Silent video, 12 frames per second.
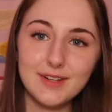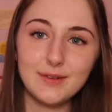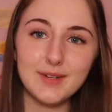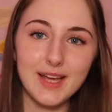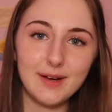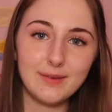
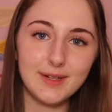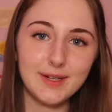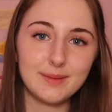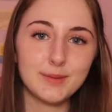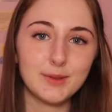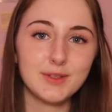now
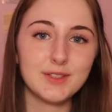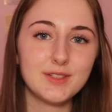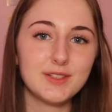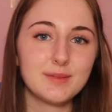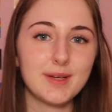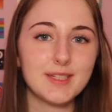I'm going
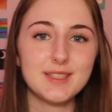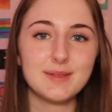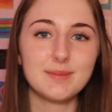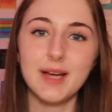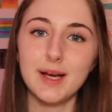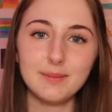to spend
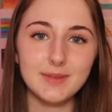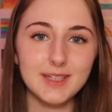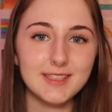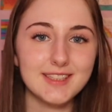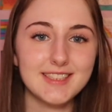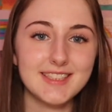some time
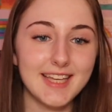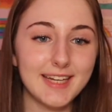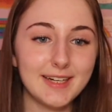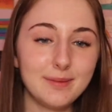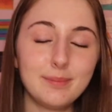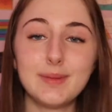getting this set
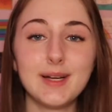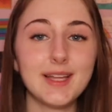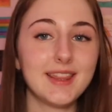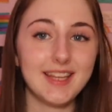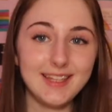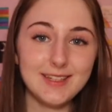up,
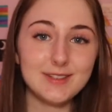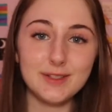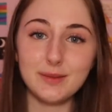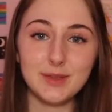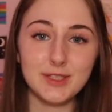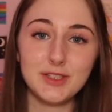but thank you
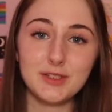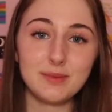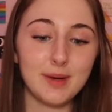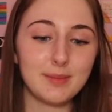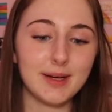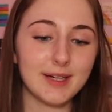so much to
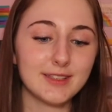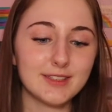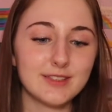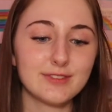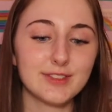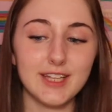my
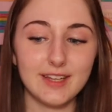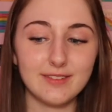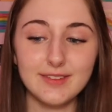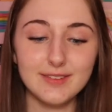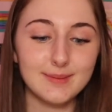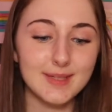parents for
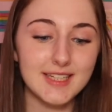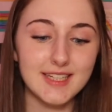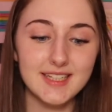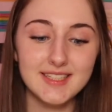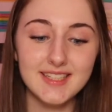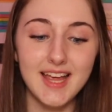giving me
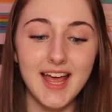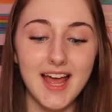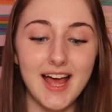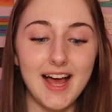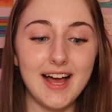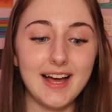this.
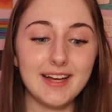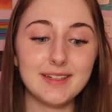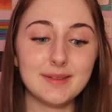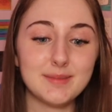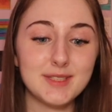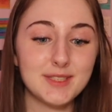I
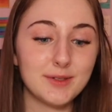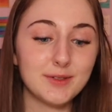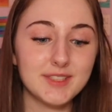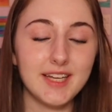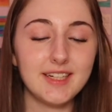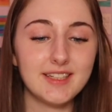am so
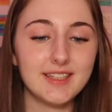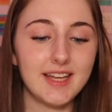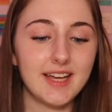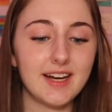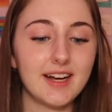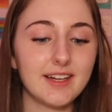excited
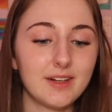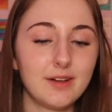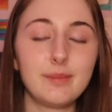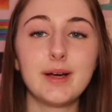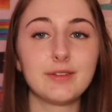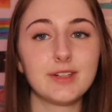that I
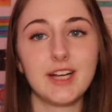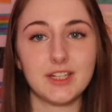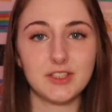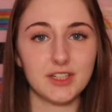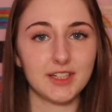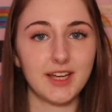got my
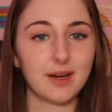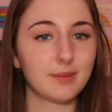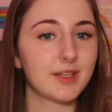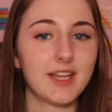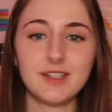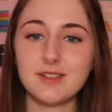reaction on
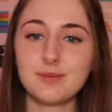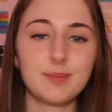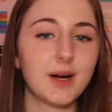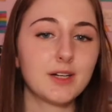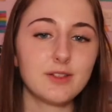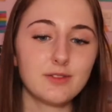camera. That is
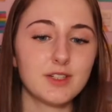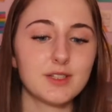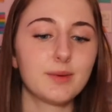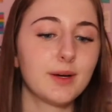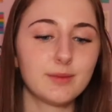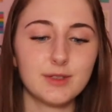part of the reason
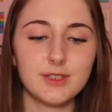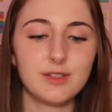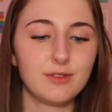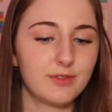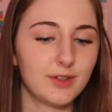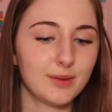why I wanted
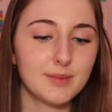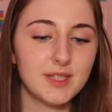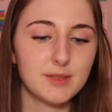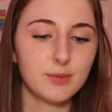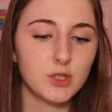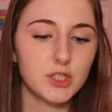to film
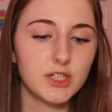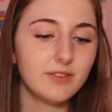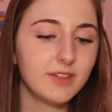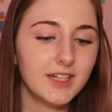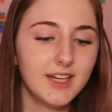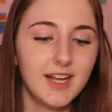this portion of it,